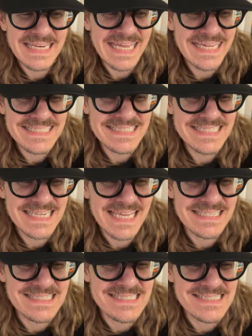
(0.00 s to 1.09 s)

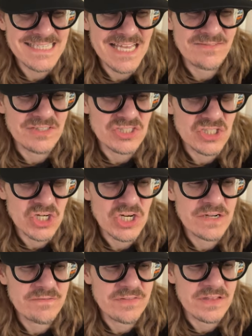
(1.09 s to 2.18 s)
1897,
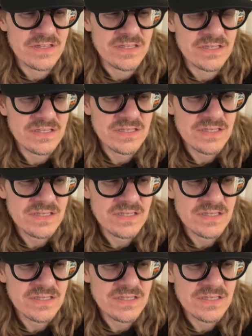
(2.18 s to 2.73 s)
turn of the,